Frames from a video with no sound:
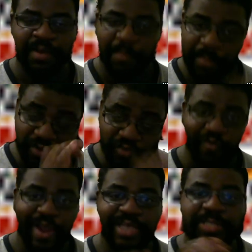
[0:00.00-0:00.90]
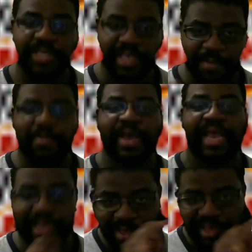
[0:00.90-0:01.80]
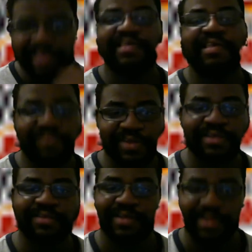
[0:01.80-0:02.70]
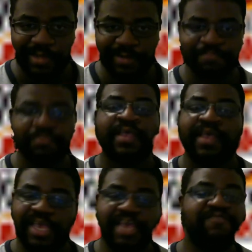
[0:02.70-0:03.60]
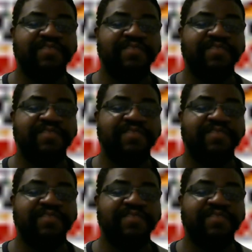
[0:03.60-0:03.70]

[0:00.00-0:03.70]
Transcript: but the trash did make Keith Lee look good. Keith Lee